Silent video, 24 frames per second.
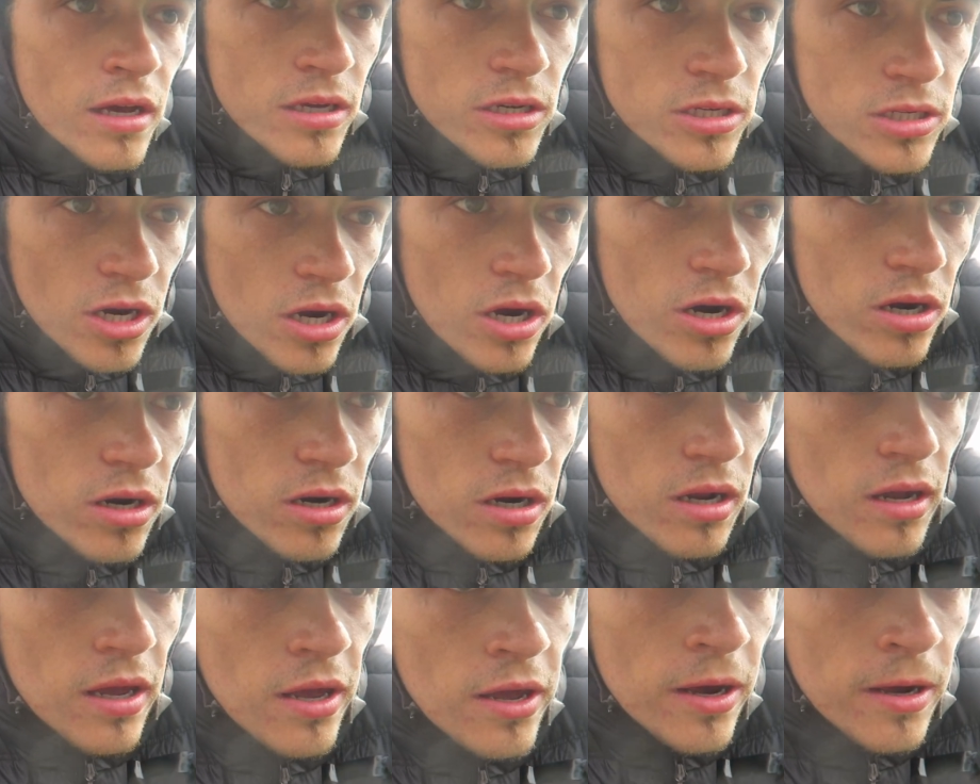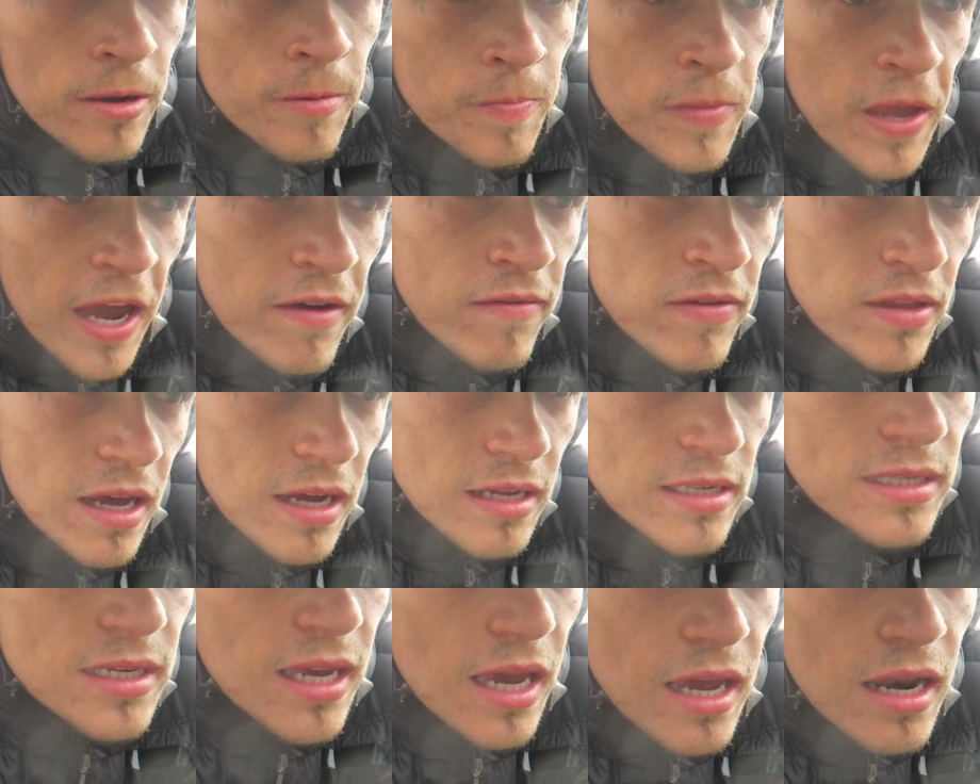So, having
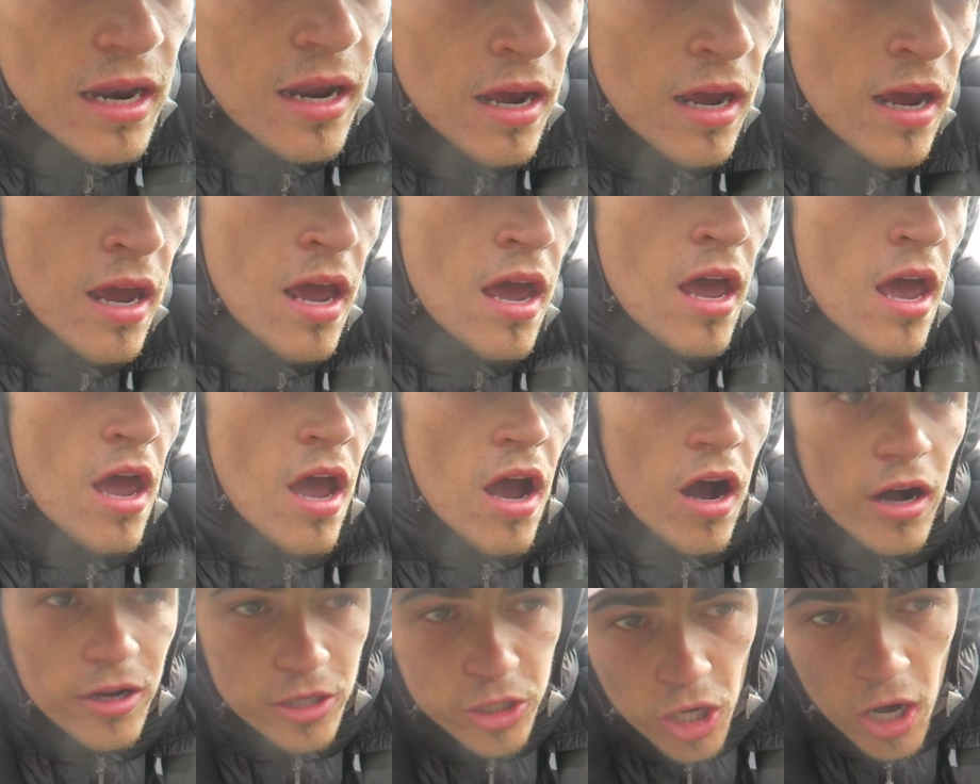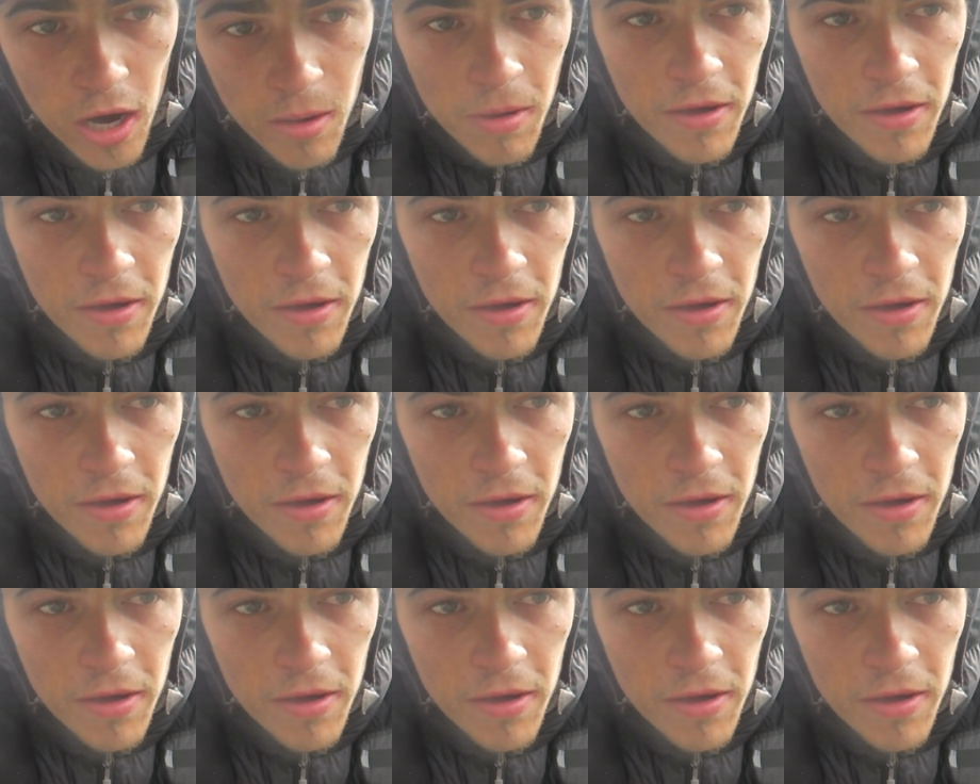that said, I'll try